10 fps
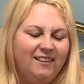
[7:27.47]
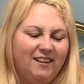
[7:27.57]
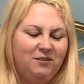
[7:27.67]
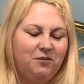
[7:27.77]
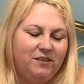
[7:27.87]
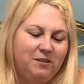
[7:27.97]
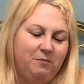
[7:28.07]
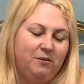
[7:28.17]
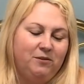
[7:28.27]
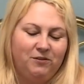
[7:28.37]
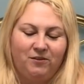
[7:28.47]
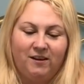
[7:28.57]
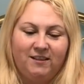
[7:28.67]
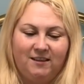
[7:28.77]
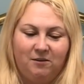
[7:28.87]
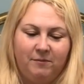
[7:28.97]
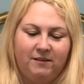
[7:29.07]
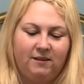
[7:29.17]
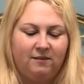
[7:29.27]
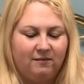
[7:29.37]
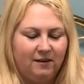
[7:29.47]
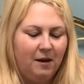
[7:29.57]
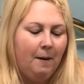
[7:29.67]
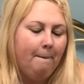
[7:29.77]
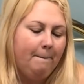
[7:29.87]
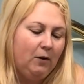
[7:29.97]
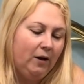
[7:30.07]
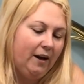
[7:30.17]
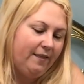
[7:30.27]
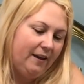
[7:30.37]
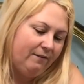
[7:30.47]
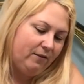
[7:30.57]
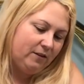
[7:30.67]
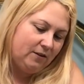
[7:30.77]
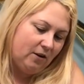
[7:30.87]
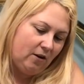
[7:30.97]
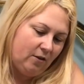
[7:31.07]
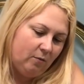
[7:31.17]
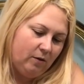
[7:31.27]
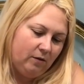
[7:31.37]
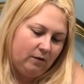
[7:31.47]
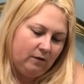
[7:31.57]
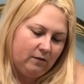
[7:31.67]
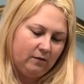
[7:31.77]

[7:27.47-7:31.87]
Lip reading: That's what Mr. Producer's trying to tell me to do. Plug it in there first, not on the wall.